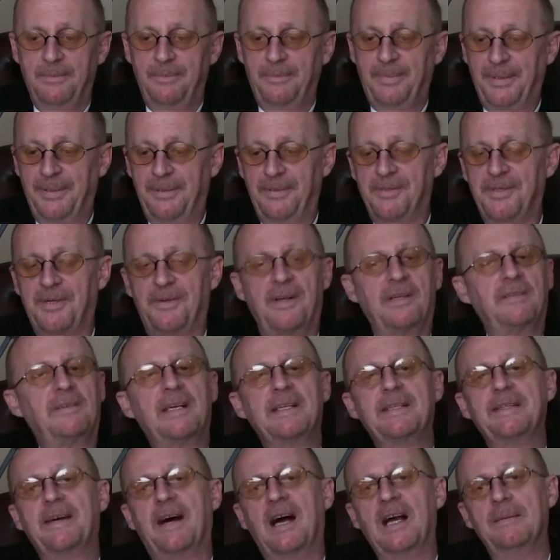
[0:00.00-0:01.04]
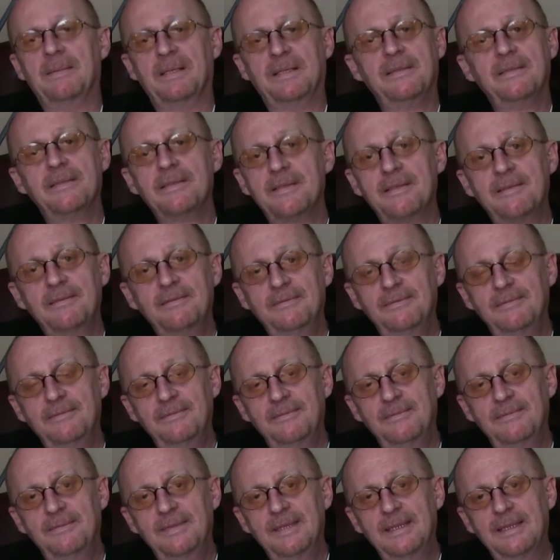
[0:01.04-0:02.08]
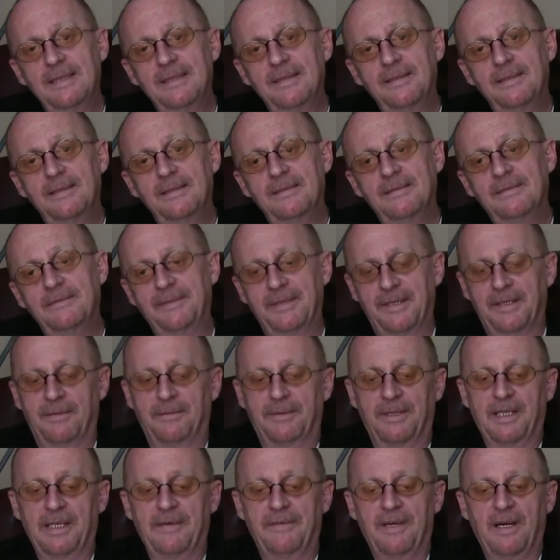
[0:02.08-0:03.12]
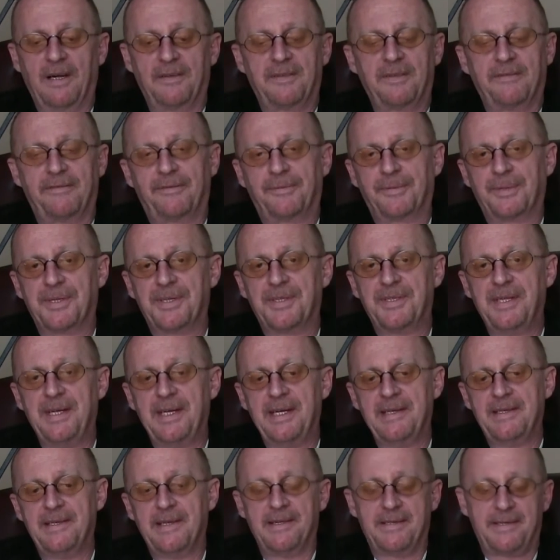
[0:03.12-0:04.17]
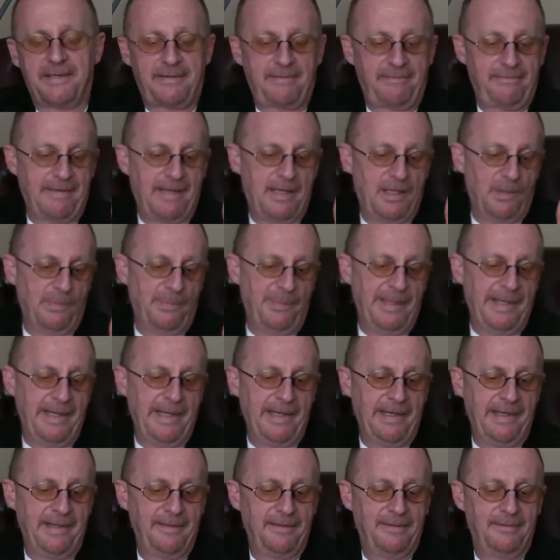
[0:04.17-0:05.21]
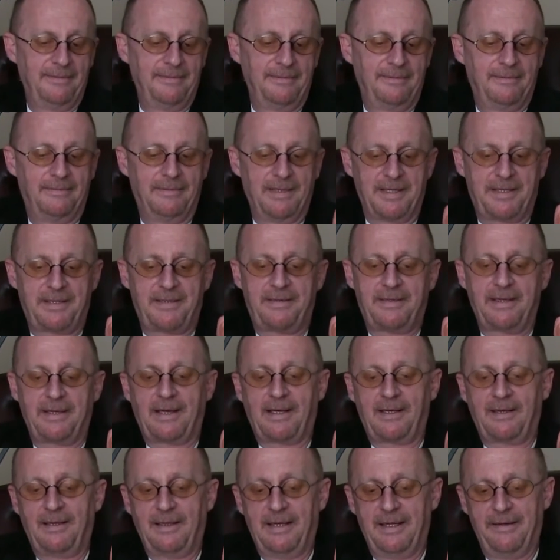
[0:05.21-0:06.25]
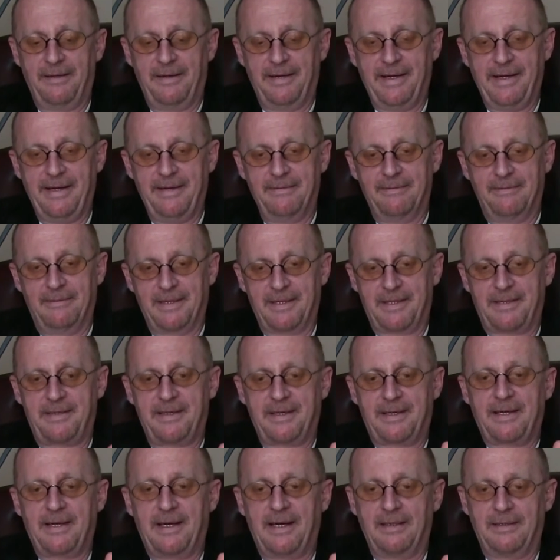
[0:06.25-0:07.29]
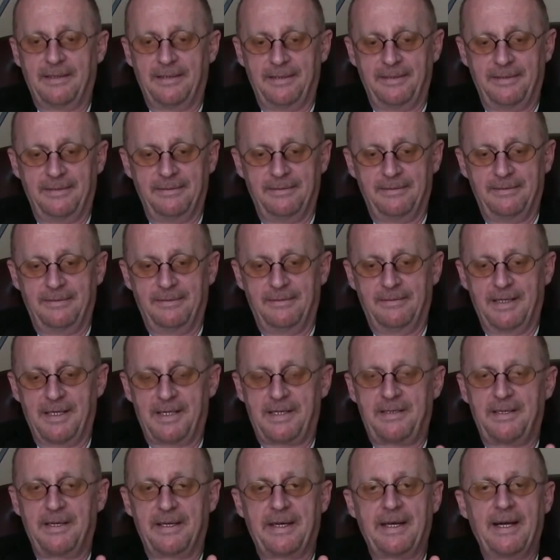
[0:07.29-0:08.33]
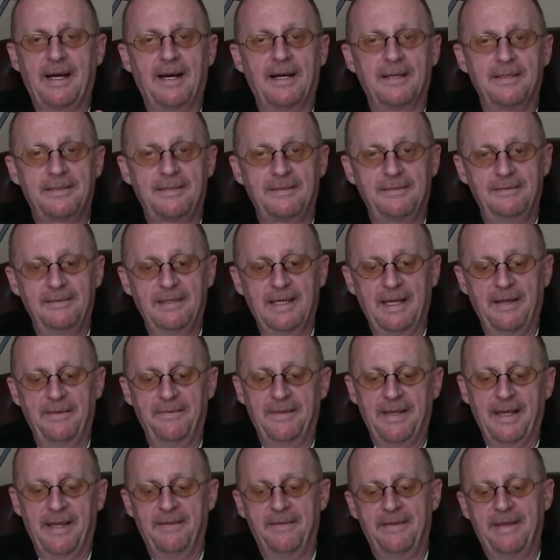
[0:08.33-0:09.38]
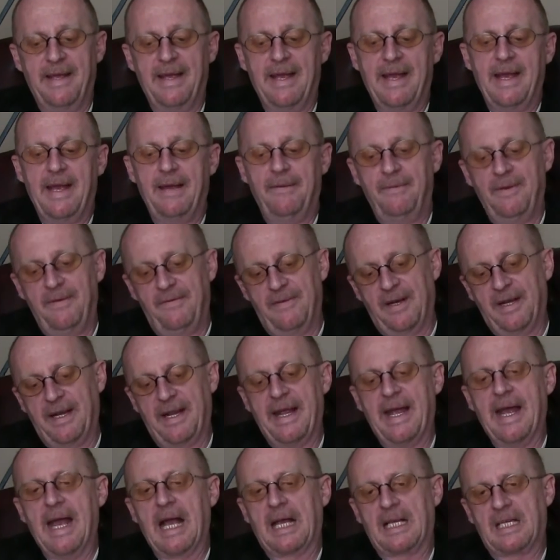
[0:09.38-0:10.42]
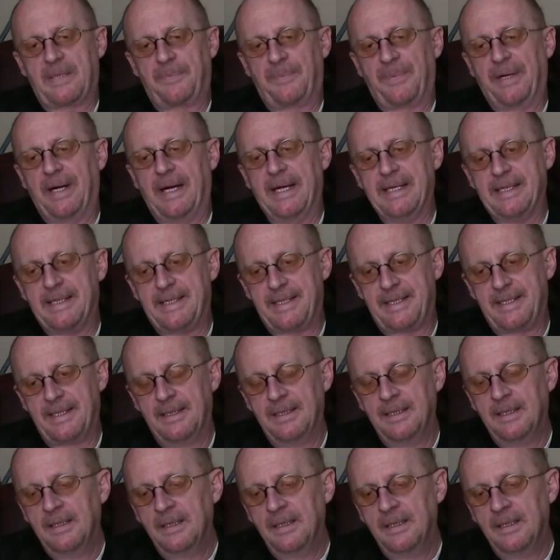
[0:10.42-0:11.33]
Pearls are not like diamonds. We know where you've got the 4 C's. It's how big, what's the clarity, what's the color, what's the cut, and then we've got an X price.